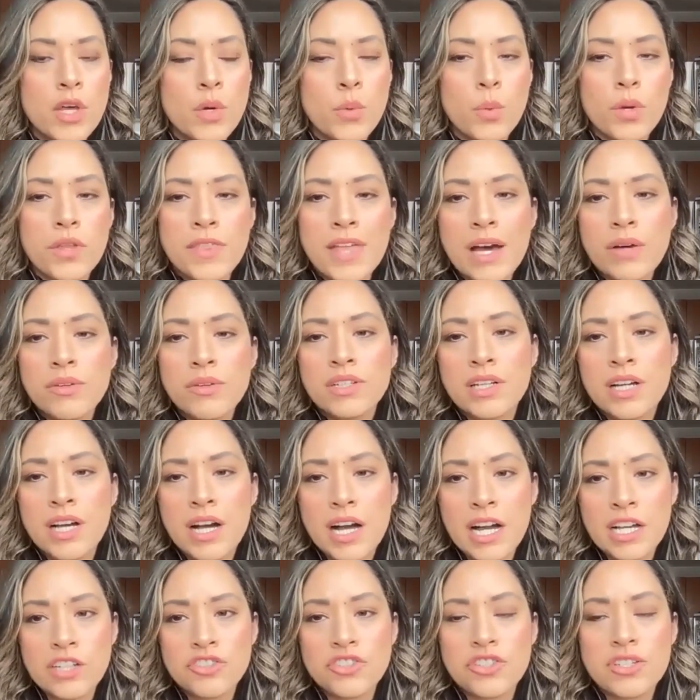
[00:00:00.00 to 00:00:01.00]
without
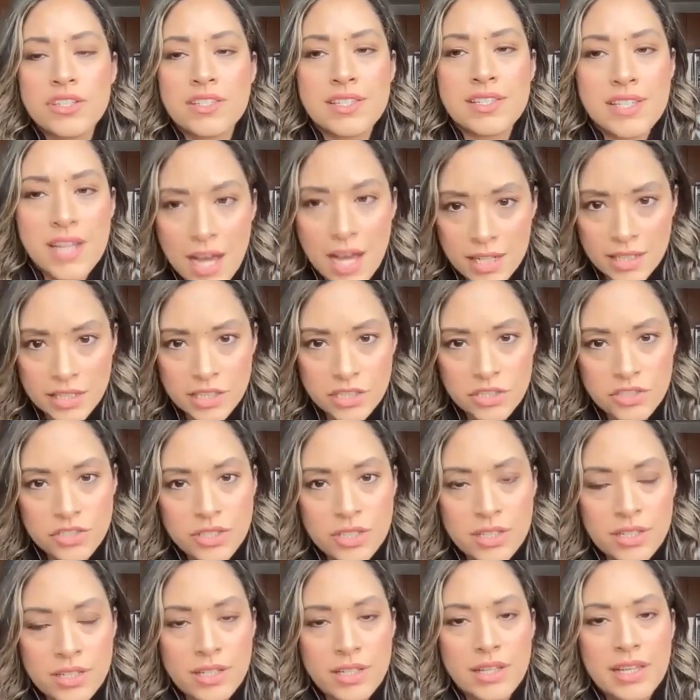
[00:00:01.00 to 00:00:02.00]
conscious
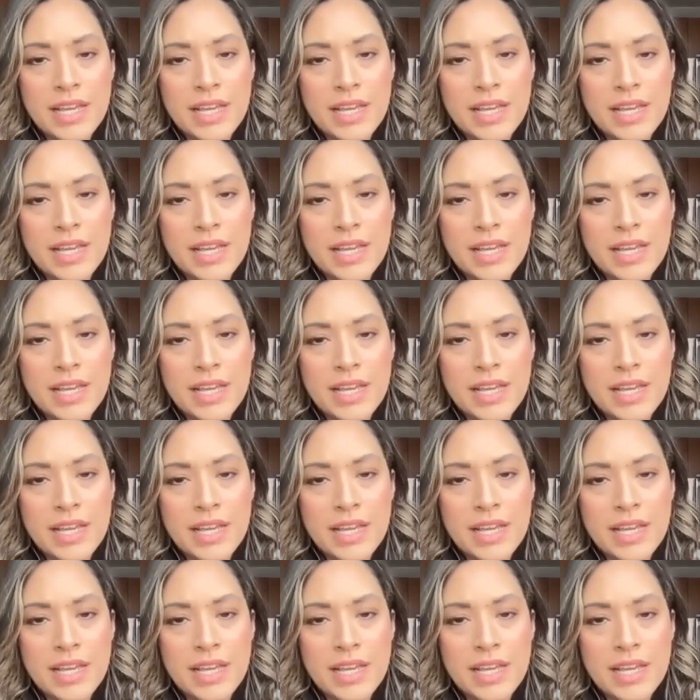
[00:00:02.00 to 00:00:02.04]
knowledge.